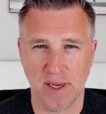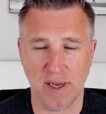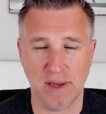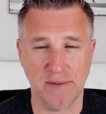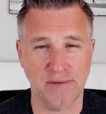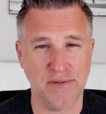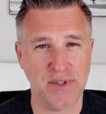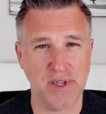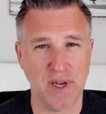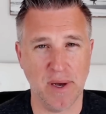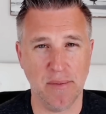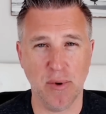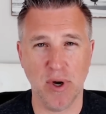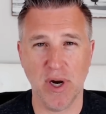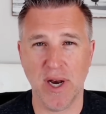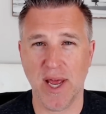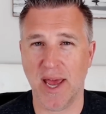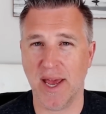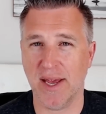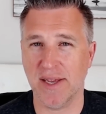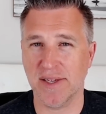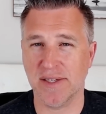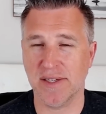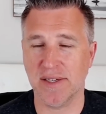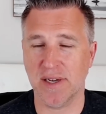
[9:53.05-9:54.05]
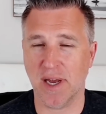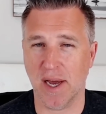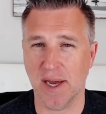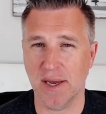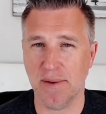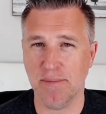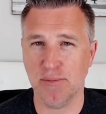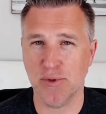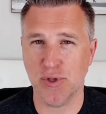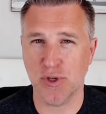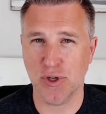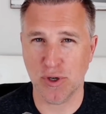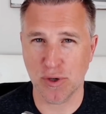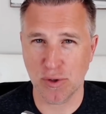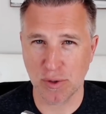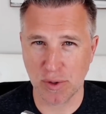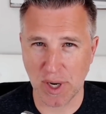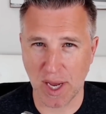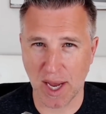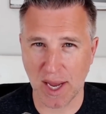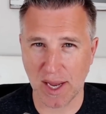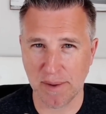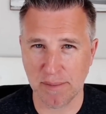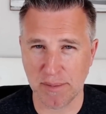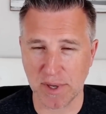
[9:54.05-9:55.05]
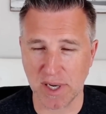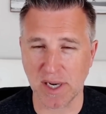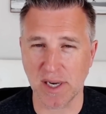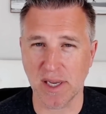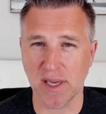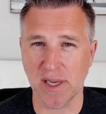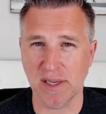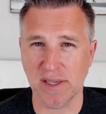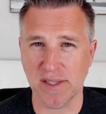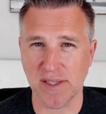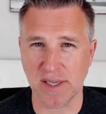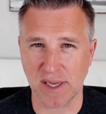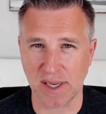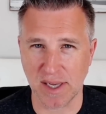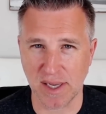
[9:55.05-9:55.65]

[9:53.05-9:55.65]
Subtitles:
If someone has type 2 diabetes,